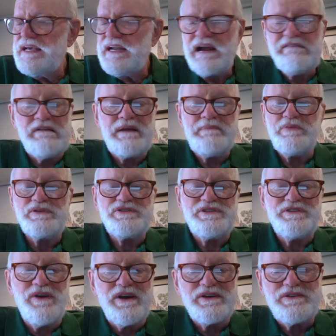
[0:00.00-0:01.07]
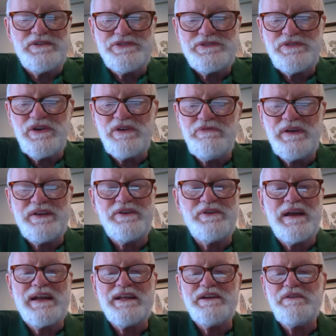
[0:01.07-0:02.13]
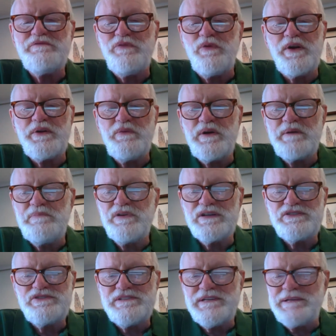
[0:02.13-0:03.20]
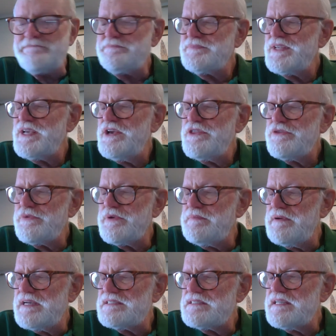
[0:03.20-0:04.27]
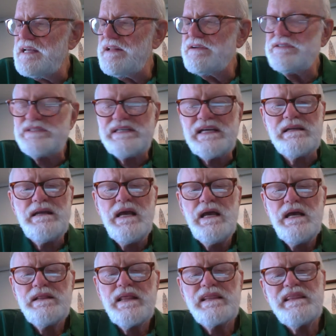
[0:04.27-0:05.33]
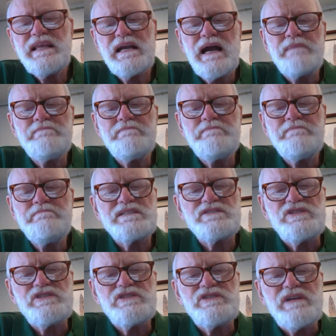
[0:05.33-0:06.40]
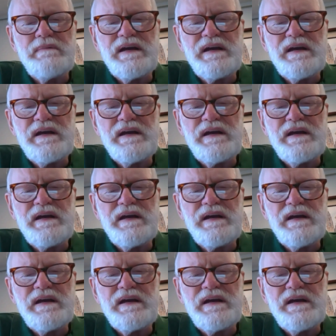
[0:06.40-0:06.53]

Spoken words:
And then I write books and articles. So I've written or edited 41 books and 3 bestsellers. And the thing I'm most